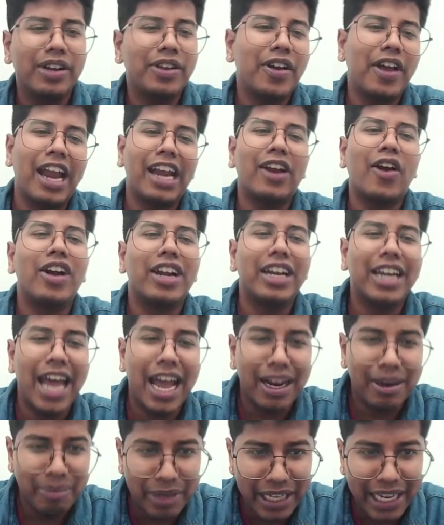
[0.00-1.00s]
You can
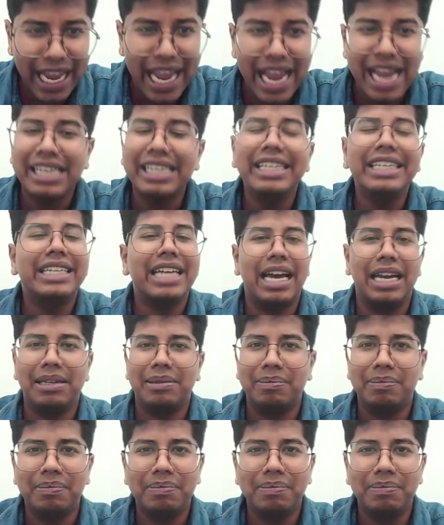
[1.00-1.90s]
contact me anytime.